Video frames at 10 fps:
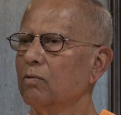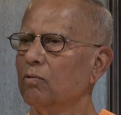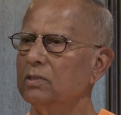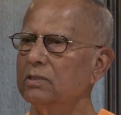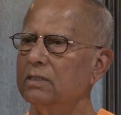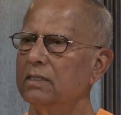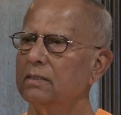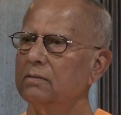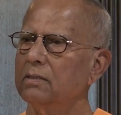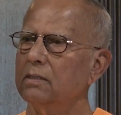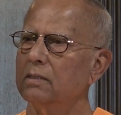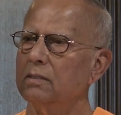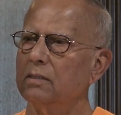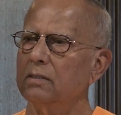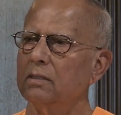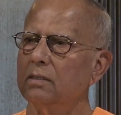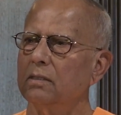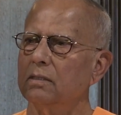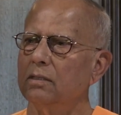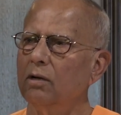once he
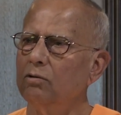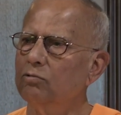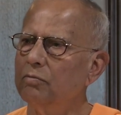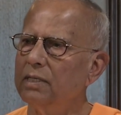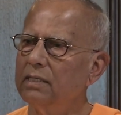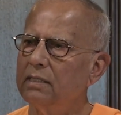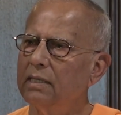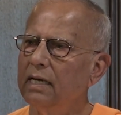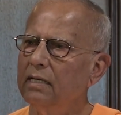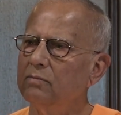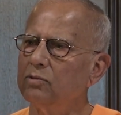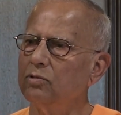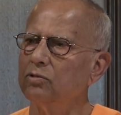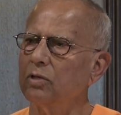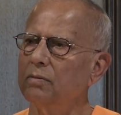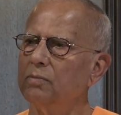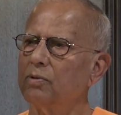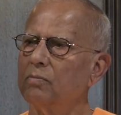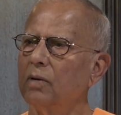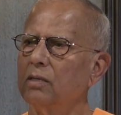young woman came to Swami
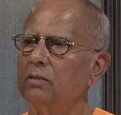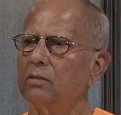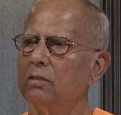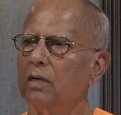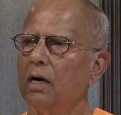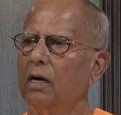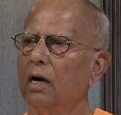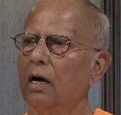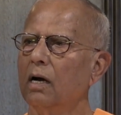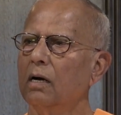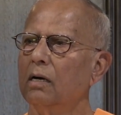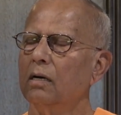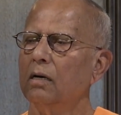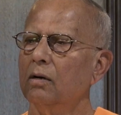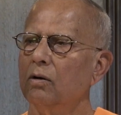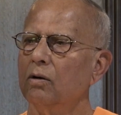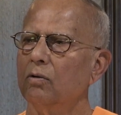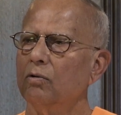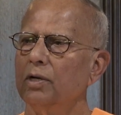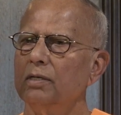Brahmananda
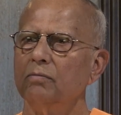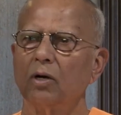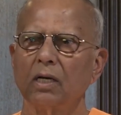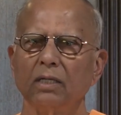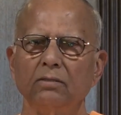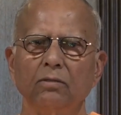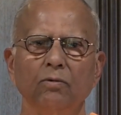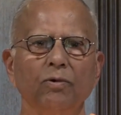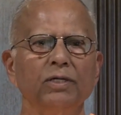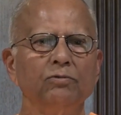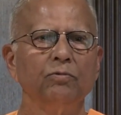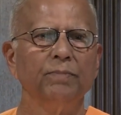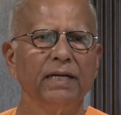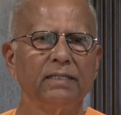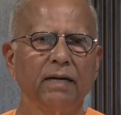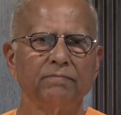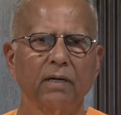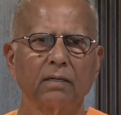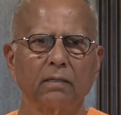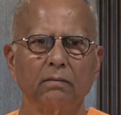when Maharaj went to bed
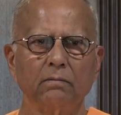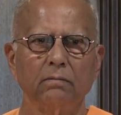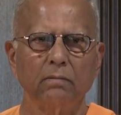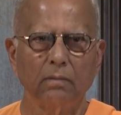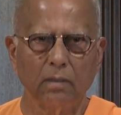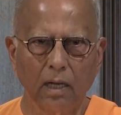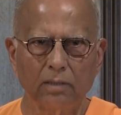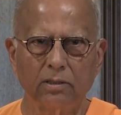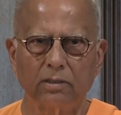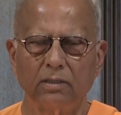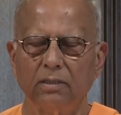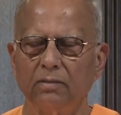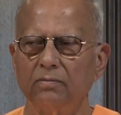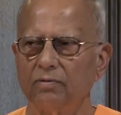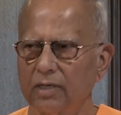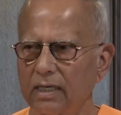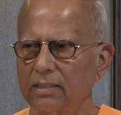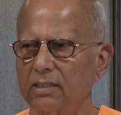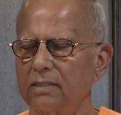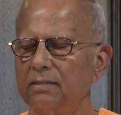after lunch for
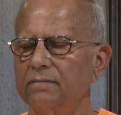rest.